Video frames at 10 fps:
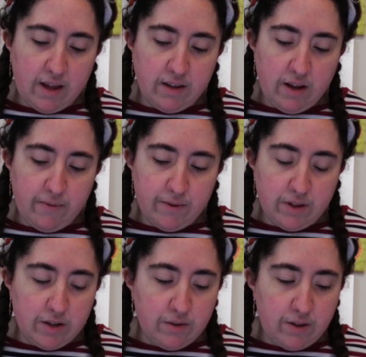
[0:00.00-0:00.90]
and yet from
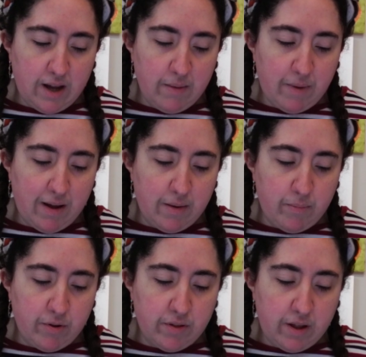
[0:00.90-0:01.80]
time to time I am
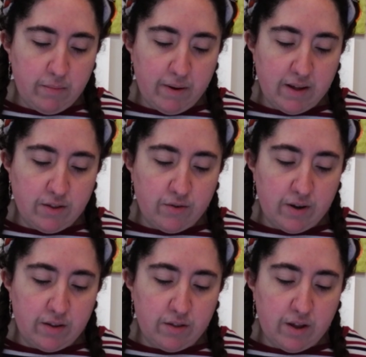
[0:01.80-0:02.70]
possessed by
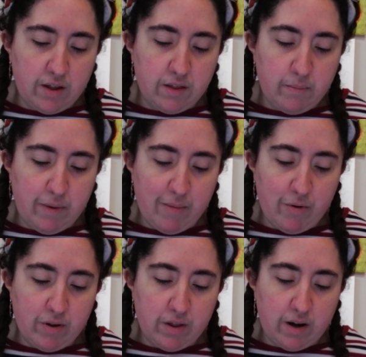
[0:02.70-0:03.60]
strange thoughts and
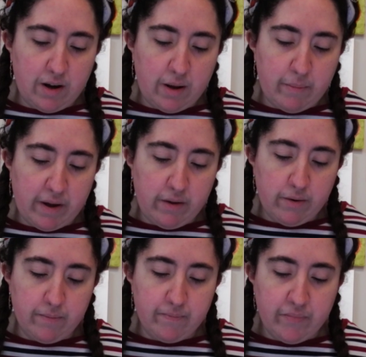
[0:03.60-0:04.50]
memories that are not my
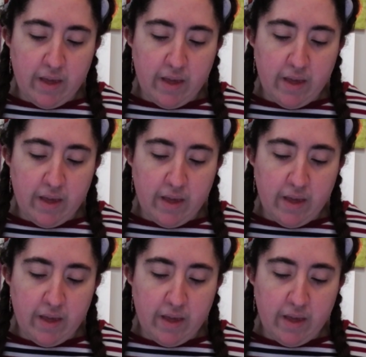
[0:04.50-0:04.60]
own.